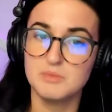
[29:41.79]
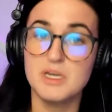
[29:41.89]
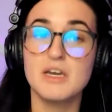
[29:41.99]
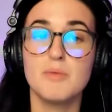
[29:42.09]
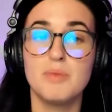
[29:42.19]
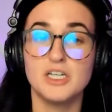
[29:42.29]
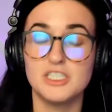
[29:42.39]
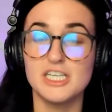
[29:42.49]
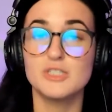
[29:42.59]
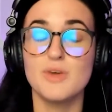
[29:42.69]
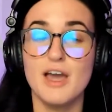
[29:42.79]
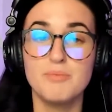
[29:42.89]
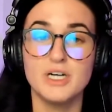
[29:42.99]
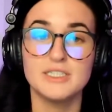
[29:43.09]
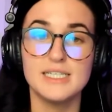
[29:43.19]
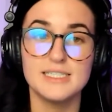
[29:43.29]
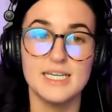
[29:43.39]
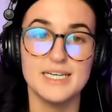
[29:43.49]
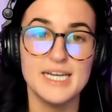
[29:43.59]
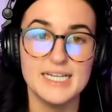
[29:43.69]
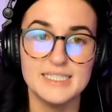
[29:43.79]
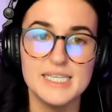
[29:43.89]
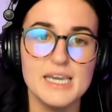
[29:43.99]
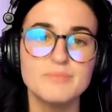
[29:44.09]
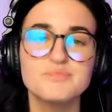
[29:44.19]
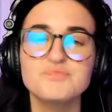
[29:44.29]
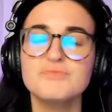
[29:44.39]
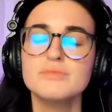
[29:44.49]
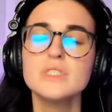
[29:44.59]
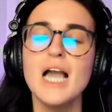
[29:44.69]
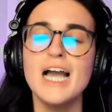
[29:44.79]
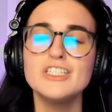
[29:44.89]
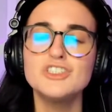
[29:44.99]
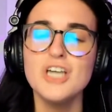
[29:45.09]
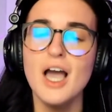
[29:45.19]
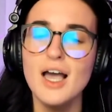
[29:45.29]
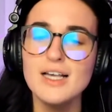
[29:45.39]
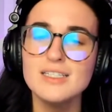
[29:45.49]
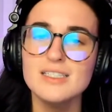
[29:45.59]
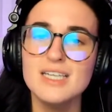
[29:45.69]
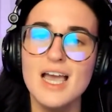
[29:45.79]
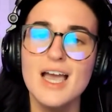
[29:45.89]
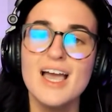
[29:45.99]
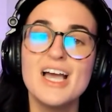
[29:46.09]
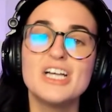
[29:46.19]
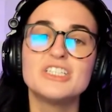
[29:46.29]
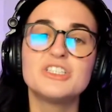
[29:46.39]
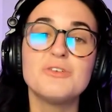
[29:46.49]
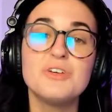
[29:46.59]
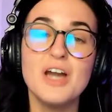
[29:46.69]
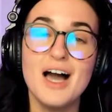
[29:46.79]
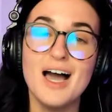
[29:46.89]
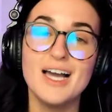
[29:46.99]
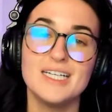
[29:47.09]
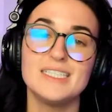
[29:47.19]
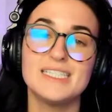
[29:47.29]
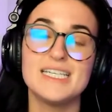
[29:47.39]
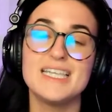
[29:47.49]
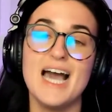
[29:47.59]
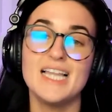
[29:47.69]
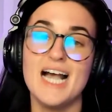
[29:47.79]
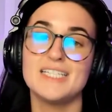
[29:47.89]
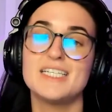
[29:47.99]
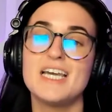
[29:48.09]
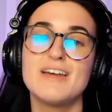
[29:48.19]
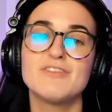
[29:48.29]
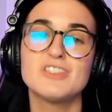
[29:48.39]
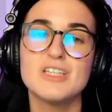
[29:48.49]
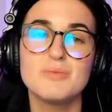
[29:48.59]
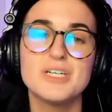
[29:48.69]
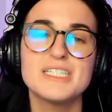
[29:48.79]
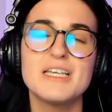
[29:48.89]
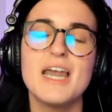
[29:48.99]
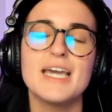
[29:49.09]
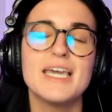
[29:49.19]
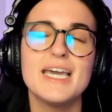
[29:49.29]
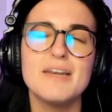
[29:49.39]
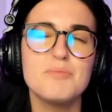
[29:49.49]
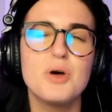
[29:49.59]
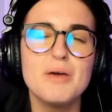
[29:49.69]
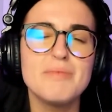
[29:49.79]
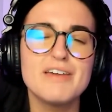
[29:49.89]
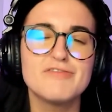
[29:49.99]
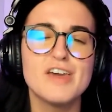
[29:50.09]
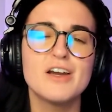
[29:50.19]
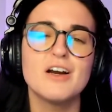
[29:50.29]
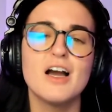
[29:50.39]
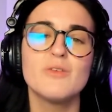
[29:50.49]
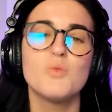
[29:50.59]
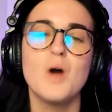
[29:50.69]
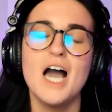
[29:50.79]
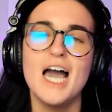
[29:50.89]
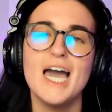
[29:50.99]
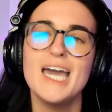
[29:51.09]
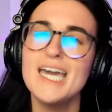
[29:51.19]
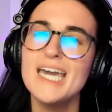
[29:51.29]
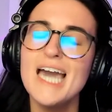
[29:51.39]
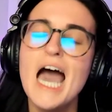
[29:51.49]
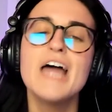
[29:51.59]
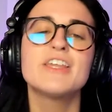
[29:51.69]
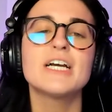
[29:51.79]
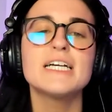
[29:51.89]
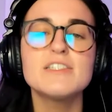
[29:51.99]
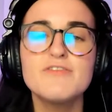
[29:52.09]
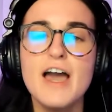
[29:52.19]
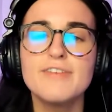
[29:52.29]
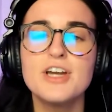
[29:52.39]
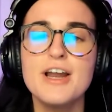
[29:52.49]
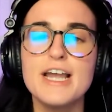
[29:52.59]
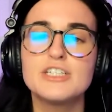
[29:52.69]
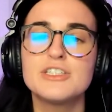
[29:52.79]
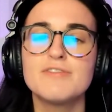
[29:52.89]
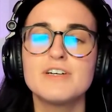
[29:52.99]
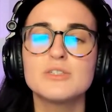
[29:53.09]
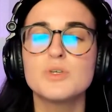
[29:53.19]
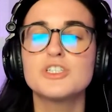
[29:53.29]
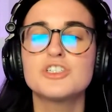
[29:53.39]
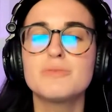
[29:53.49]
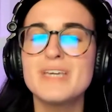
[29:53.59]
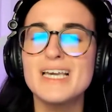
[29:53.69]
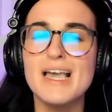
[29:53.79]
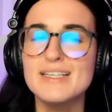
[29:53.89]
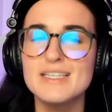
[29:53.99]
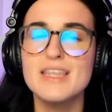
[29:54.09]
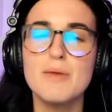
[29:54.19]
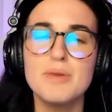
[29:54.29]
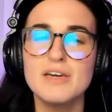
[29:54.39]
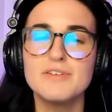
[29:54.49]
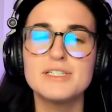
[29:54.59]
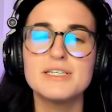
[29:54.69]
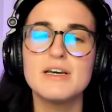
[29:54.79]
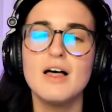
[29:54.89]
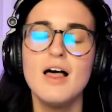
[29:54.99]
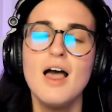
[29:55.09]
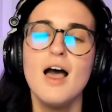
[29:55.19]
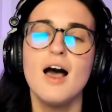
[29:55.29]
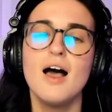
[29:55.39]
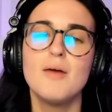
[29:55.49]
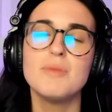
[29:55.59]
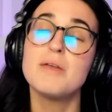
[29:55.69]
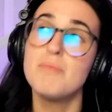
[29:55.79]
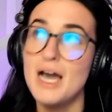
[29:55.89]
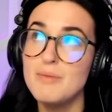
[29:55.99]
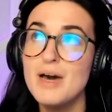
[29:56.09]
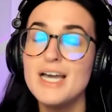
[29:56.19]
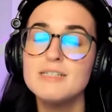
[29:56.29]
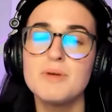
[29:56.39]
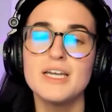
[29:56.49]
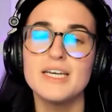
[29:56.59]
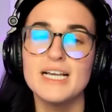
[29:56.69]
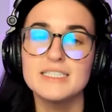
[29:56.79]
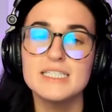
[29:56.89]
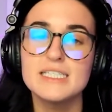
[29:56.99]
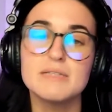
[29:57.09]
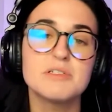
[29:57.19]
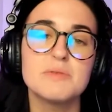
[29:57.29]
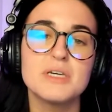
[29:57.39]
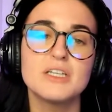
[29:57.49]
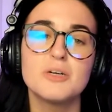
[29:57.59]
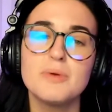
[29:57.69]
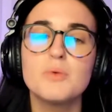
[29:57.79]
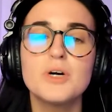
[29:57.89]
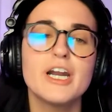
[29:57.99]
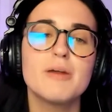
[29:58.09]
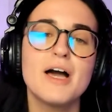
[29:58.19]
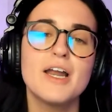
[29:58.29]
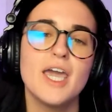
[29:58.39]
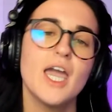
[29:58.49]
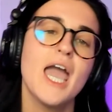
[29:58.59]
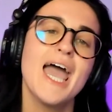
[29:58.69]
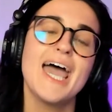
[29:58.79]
Speaking of Bartise, we have Bartise and Nancy. I just do not see that lasting for some reason. I can't put my finger on why. There is a five year age difference, which to me isn't that big of a deal um, in my mind, but Nancy seemed to be a little bit worried about it.